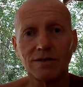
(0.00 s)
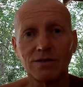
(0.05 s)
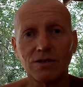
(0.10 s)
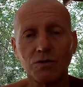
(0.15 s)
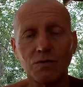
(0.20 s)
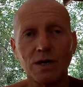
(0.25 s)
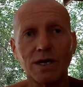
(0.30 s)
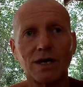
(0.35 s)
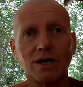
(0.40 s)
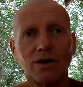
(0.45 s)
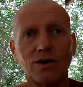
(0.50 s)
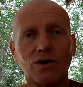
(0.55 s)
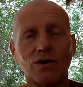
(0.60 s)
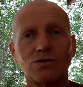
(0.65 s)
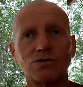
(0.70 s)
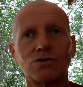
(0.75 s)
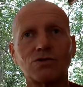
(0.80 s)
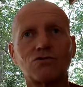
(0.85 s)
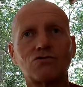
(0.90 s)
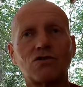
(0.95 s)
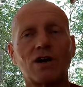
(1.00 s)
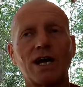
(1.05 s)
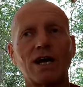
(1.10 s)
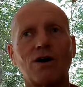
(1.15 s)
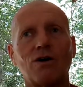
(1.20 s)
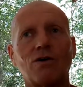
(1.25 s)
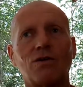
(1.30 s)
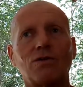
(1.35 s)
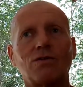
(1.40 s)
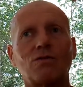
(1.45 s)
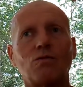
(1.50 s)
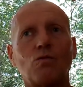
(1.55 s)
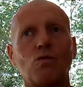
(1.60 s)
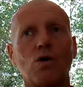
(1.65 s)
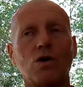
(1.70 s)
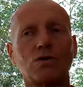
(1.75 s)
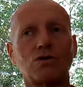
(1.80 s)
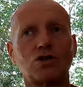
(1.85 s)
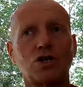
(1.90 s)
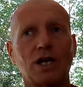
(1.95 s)
So we can concentrate on
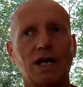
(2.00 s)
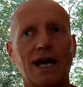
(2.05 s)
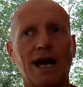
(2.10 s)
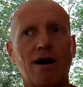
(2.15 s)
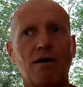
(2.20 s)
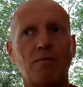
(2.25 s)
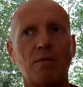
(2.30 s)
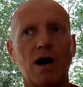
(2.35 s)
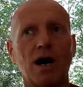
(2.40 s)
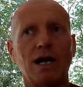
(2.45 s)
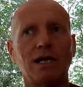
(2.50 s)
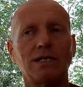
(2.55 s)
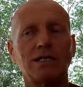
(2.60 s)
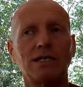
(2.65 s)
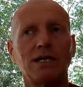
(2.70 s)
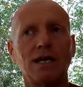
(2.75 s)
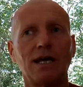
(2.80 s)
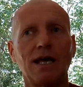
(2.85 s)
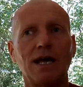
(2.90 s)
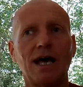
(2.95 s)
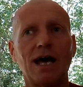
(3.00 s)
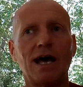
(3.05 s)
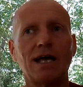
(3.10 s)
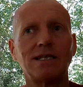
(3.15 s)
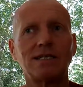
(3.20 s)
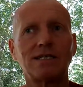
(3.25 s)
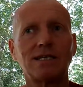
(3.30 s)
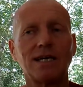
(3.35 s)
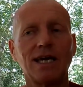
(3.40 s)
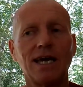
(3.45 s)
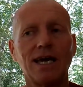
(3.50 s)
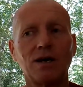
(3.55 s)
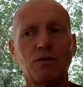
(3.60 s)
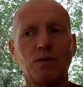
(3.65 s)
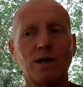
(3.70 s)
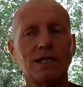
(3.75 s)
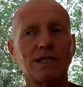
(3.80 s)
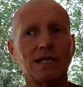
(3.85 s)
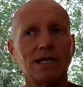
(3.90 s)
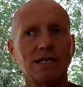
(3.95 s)
watching our mind and
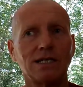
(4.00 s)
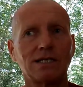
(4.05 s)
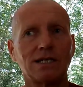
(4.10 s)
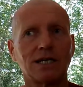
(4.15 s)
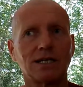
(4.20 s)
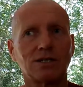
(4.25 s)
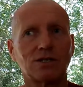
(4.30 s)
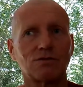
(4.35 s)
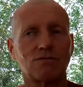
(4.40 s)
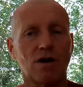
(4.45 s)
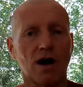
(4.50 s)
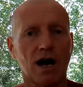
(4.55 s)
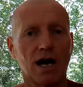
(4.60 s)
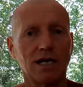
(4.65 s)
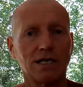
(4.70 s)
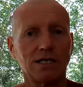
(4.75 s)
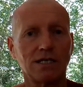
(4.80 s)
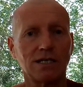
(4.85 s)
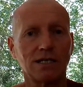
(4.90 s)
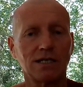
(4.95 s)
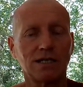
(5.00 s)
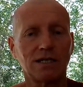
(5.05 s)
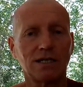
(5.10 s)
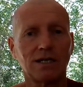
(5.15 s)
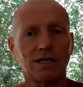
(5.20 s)
seeing when these things arise,